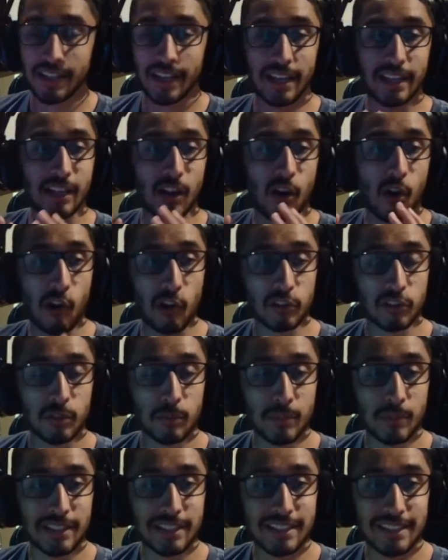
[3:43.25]
And
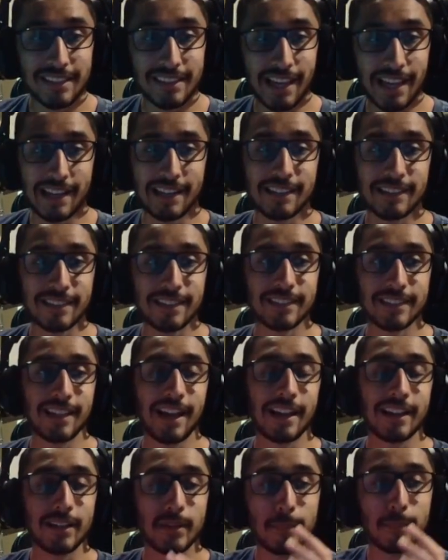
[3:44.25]
ultimately, that is
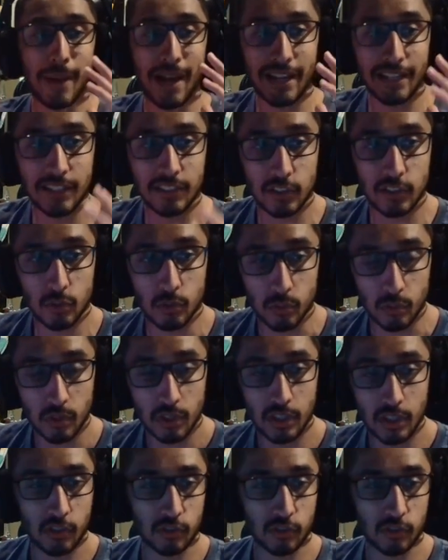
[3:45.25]
decided by you.